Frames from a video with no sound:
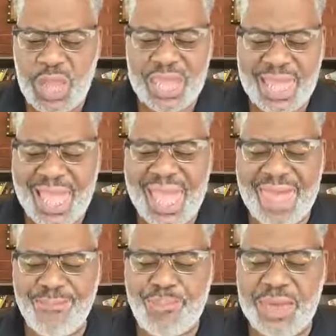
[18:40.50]

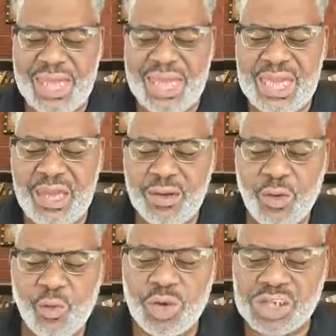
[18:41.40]
can't be
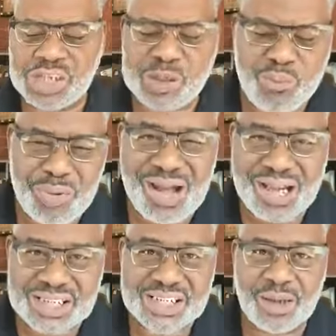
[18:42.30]

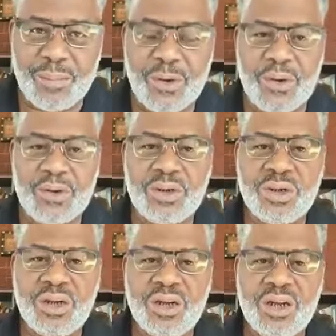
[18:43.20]
responsible
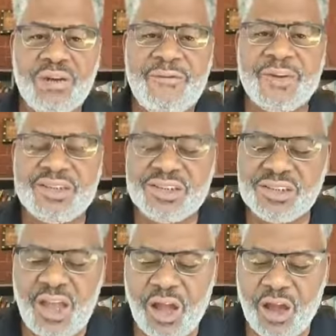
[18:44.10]
for
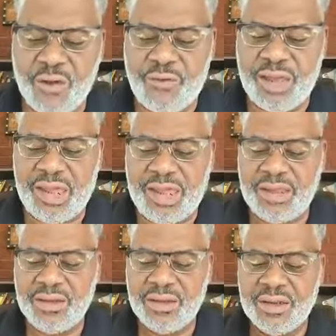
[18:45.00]

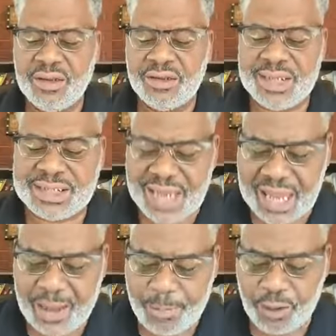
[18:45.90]
serving the
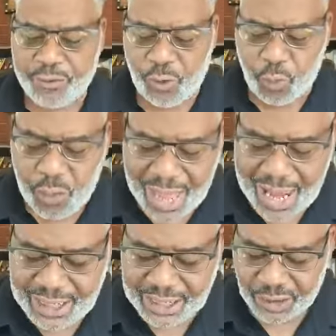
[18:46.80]
tables, for
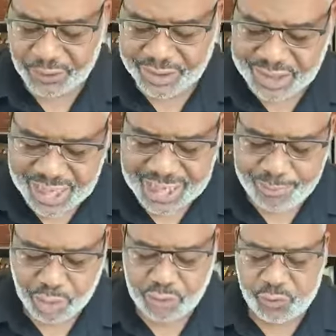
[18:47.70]
waiting on the
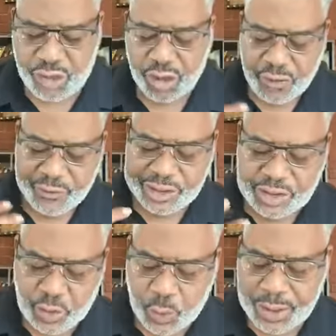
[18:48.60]
tables, for
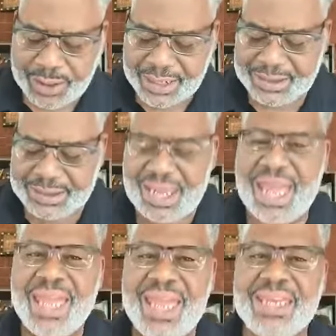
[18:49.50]
doing this
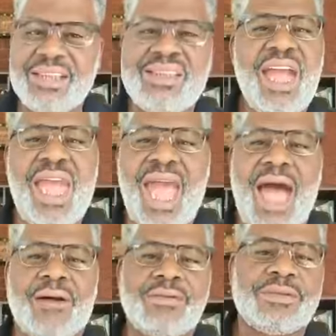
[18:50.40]
day in and day
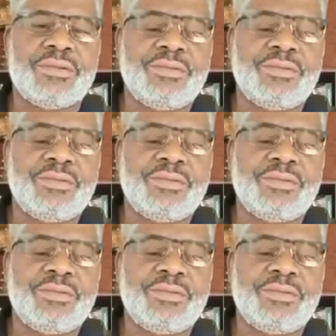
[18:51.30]
out.